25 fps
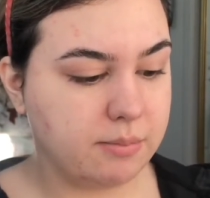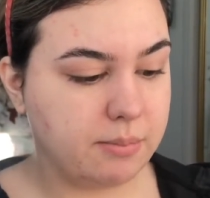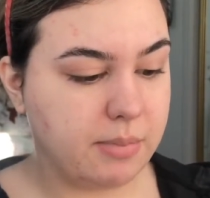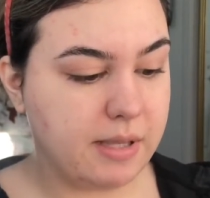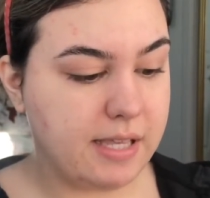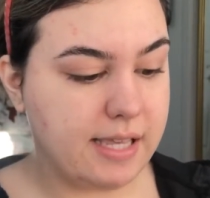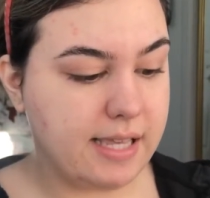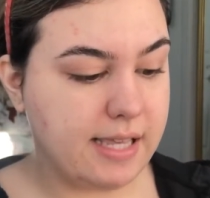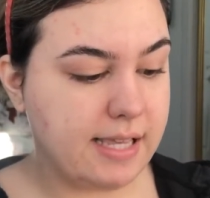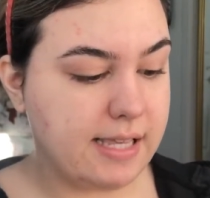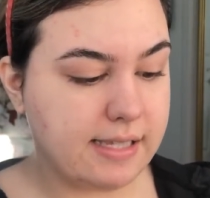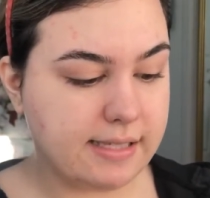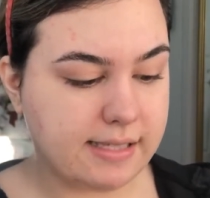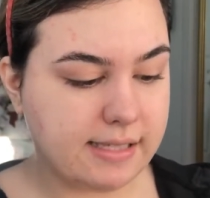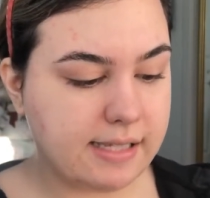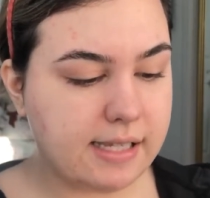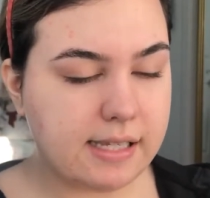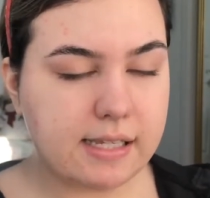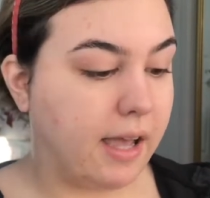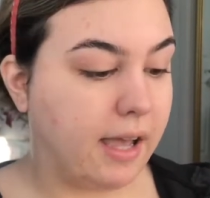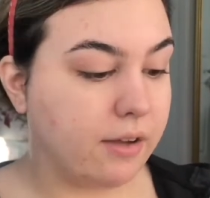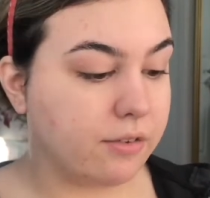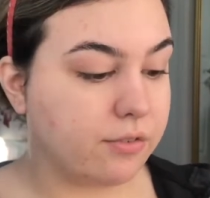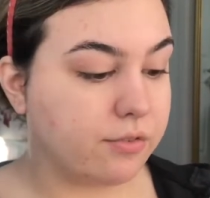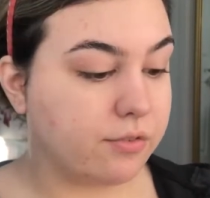be easy.
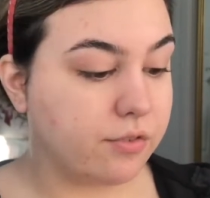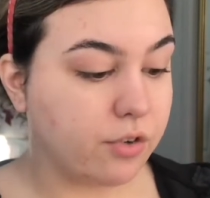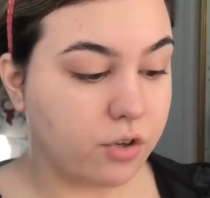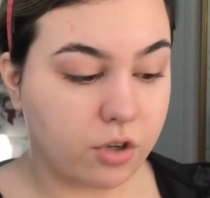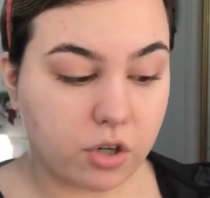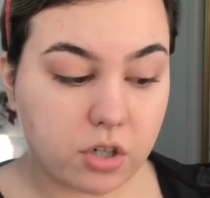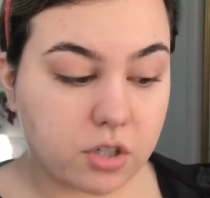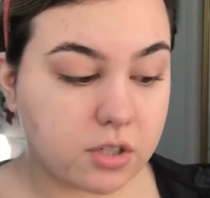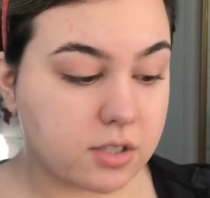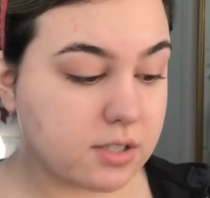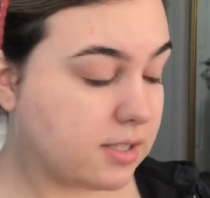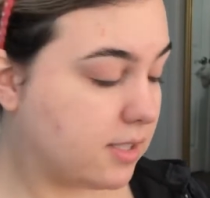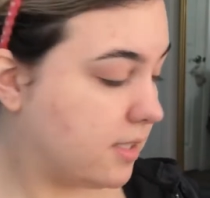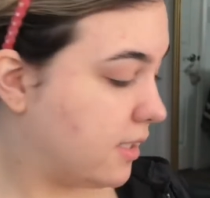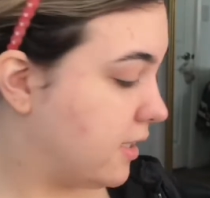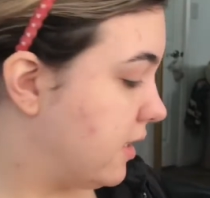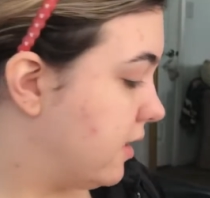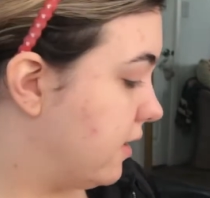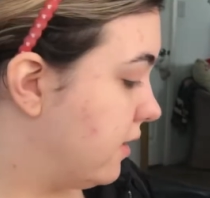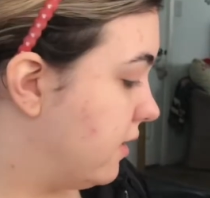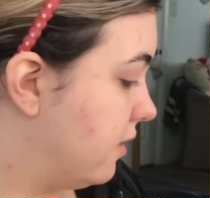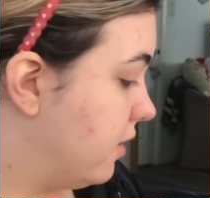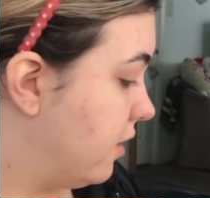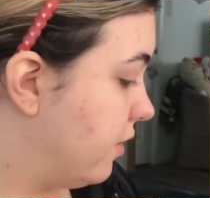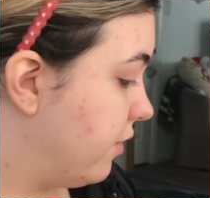At
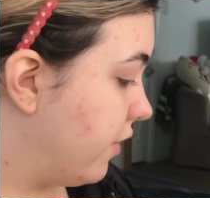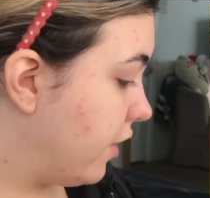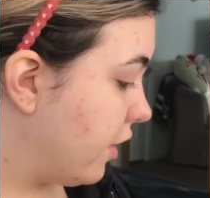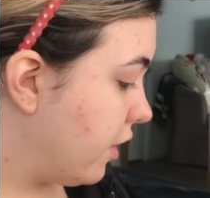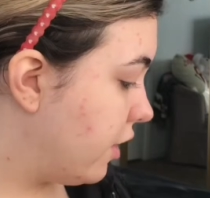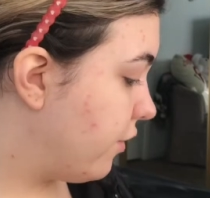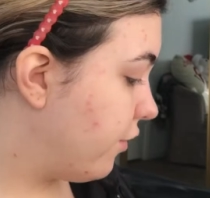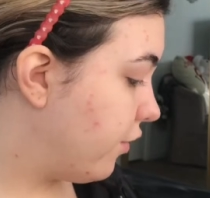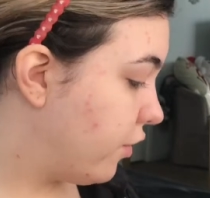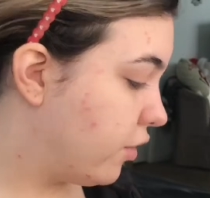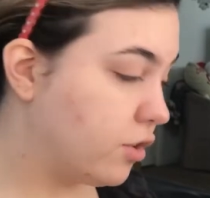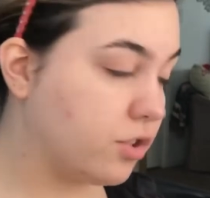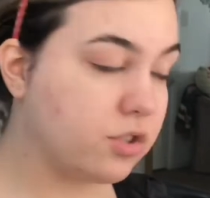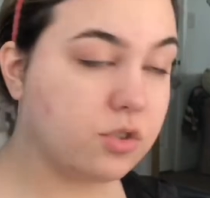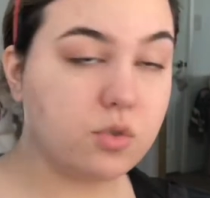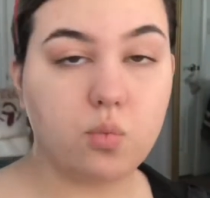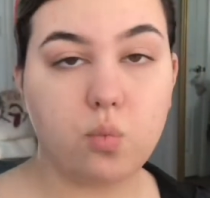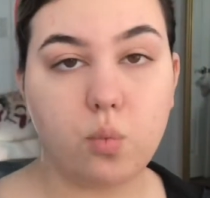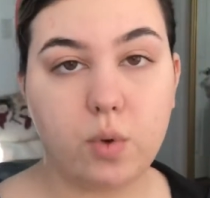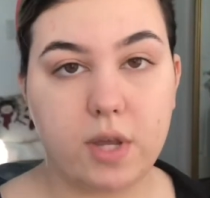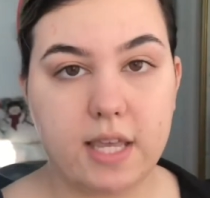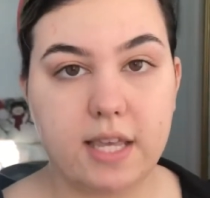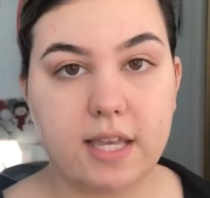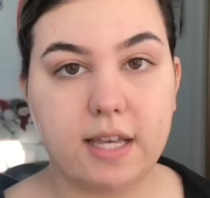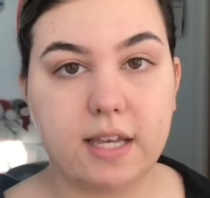first, the very
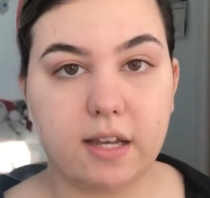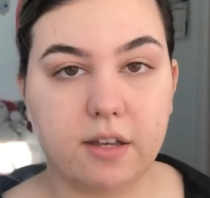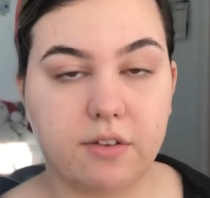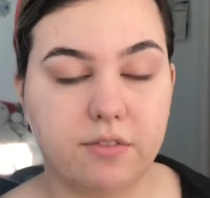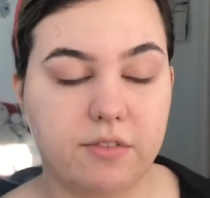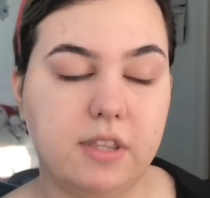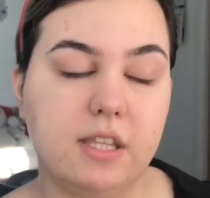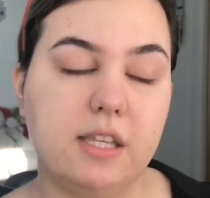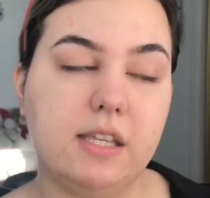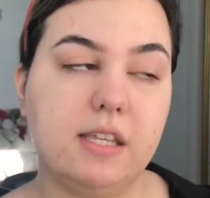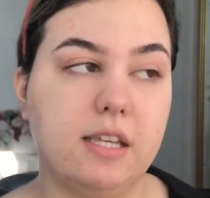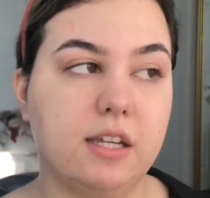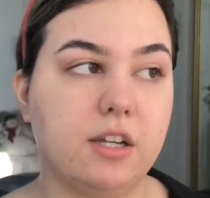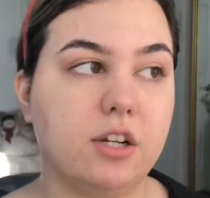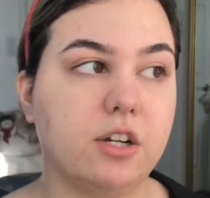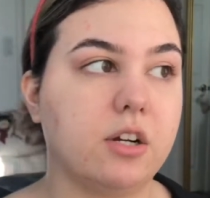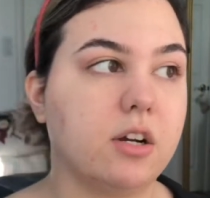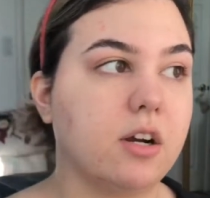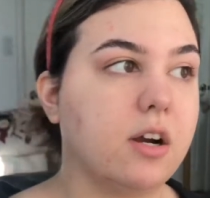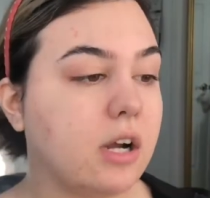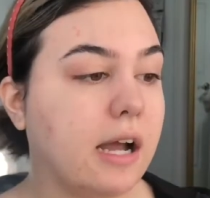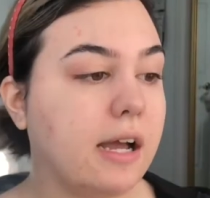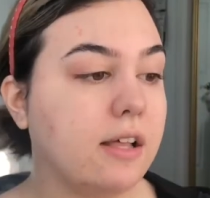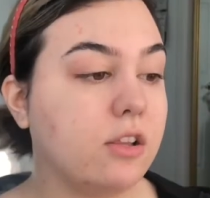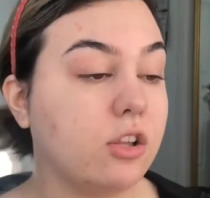first week of the
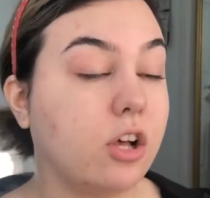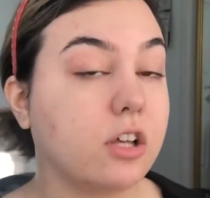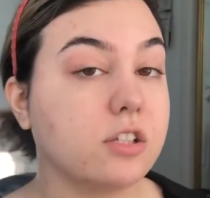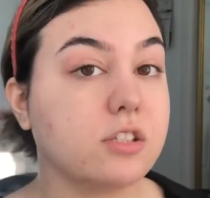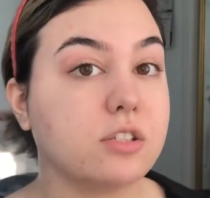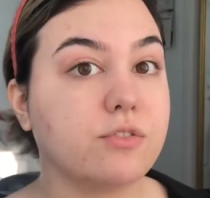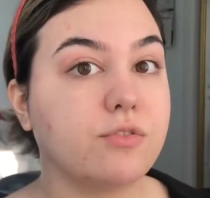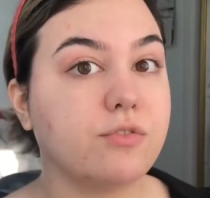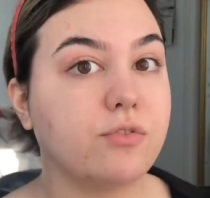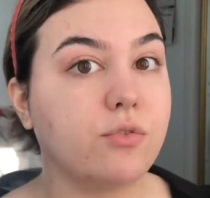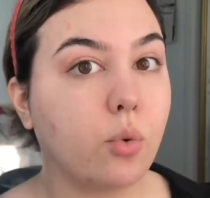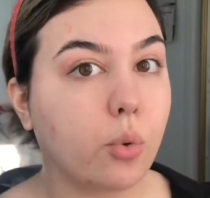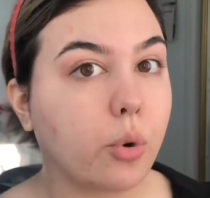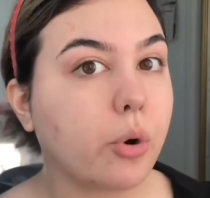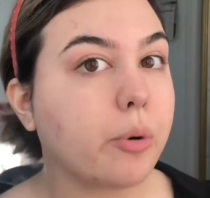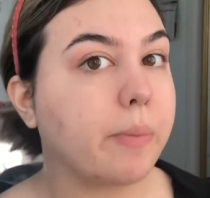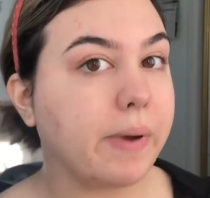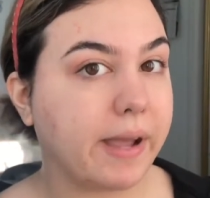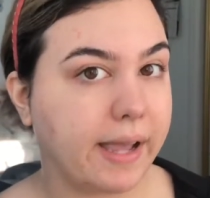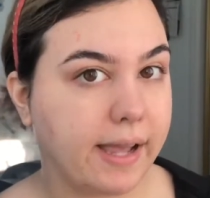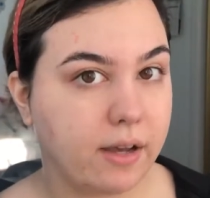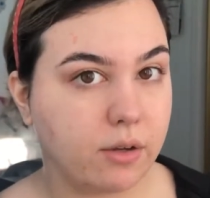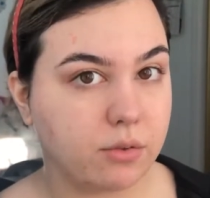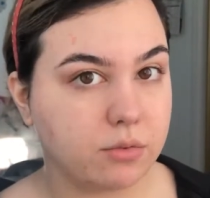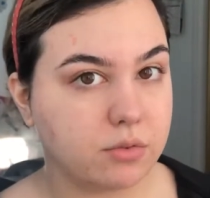year, I lost 4
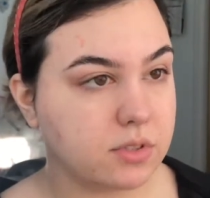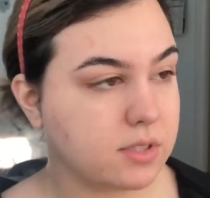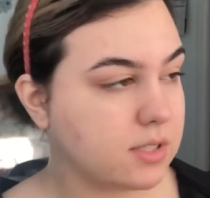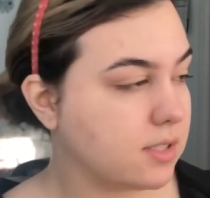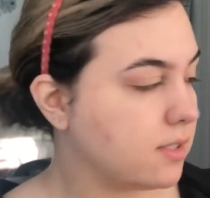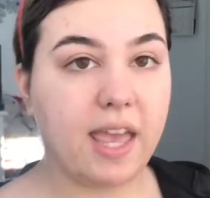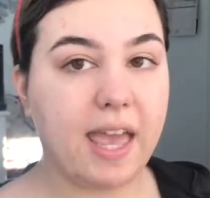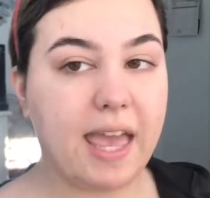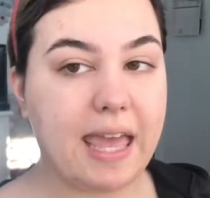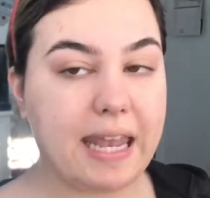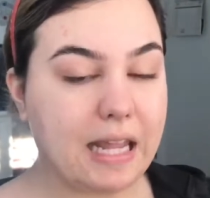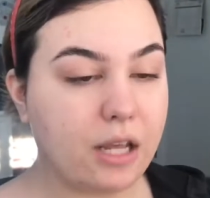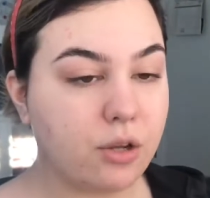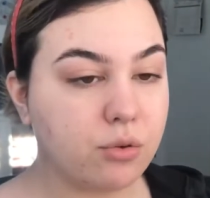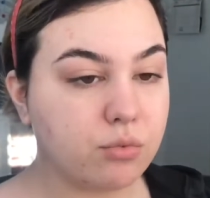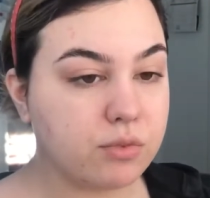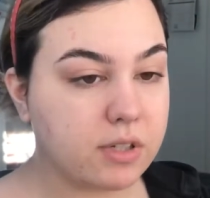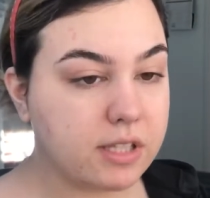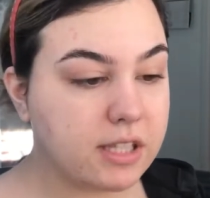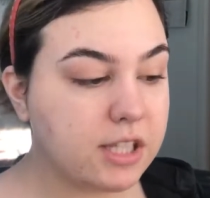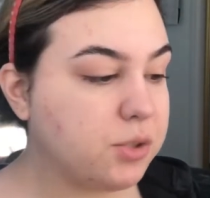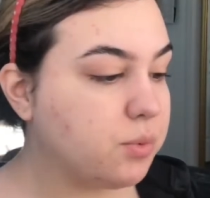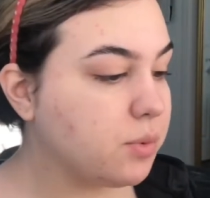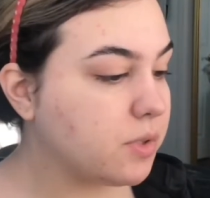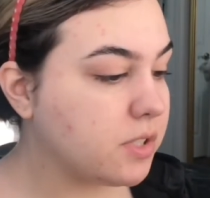pounds and I
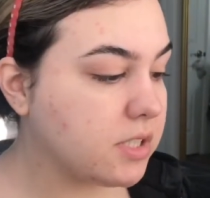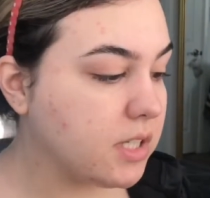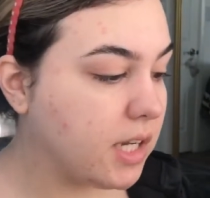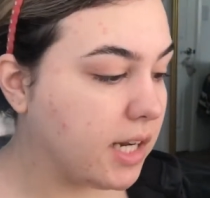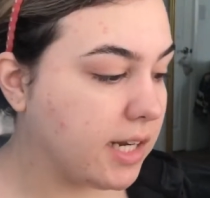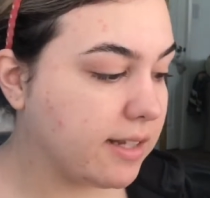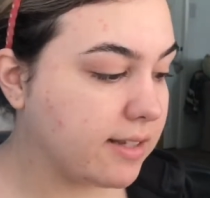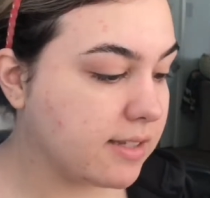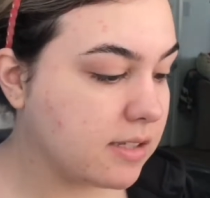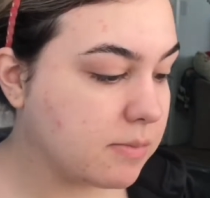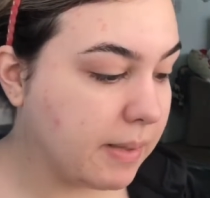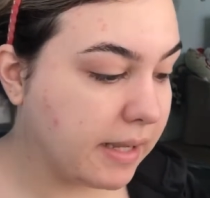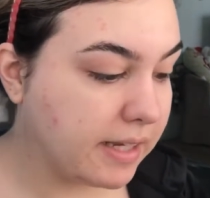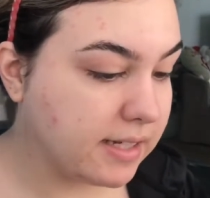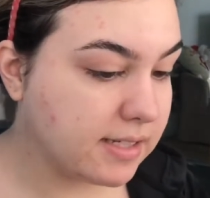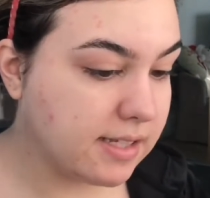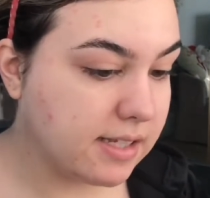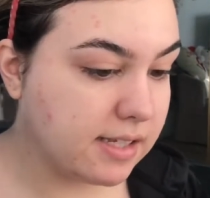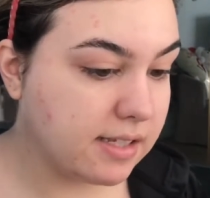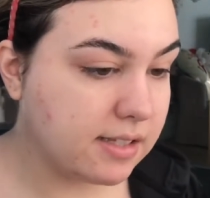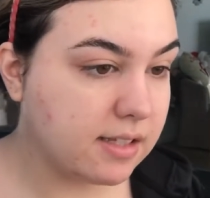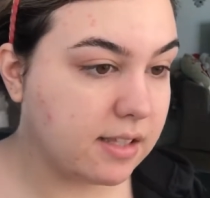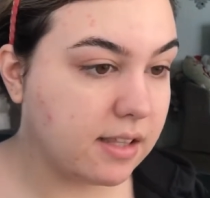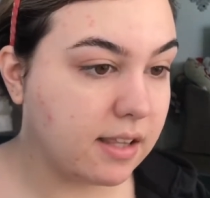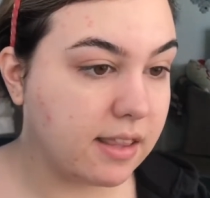really was not
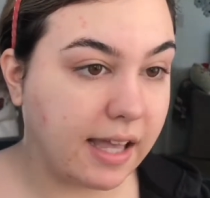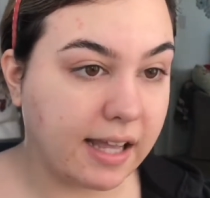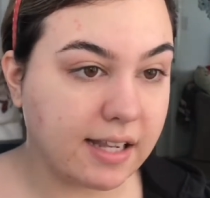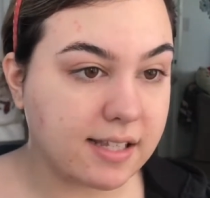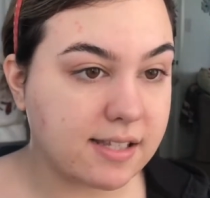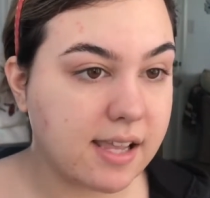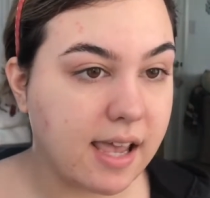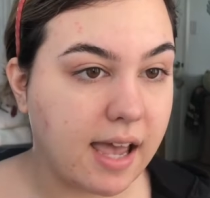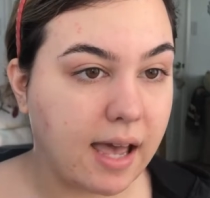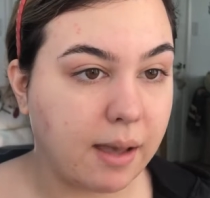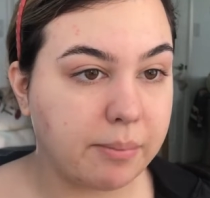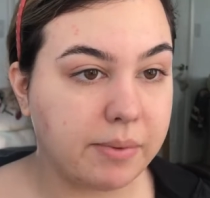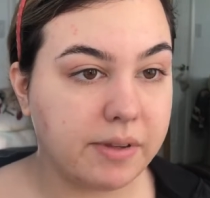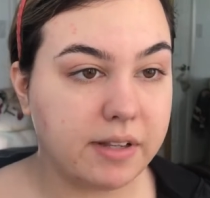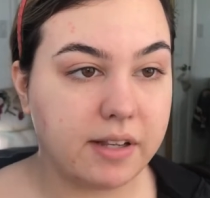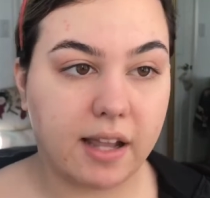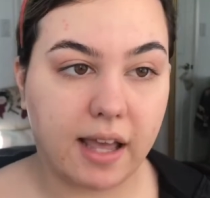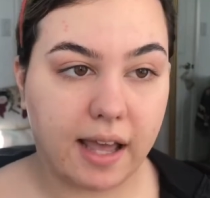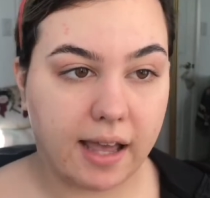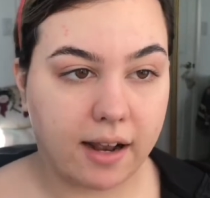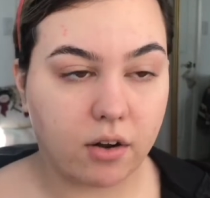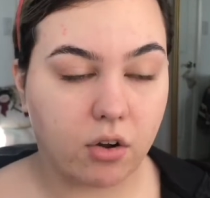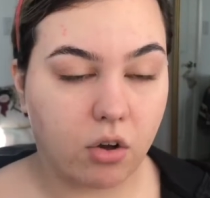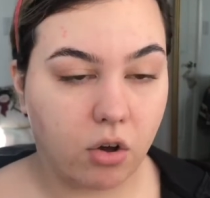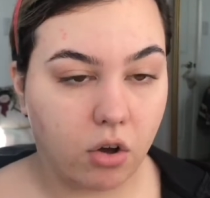expecting that to happen
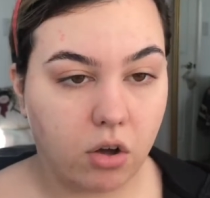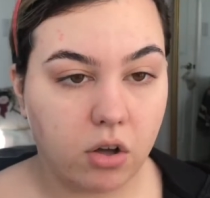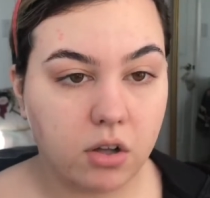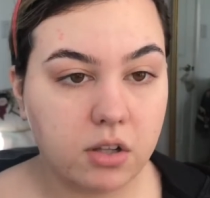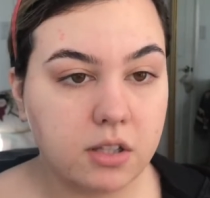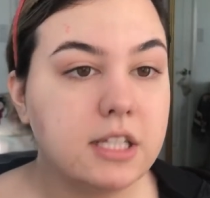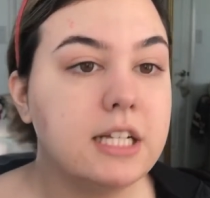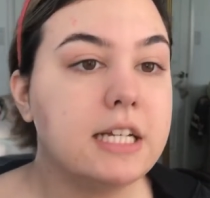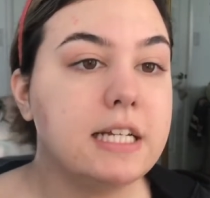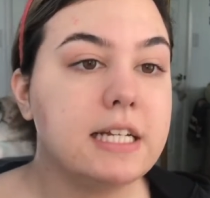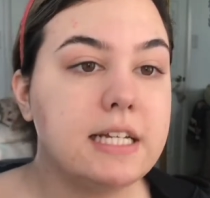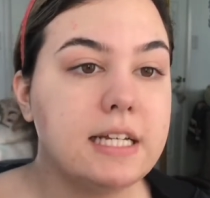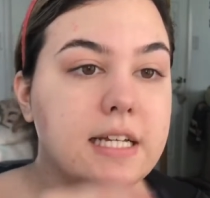at all.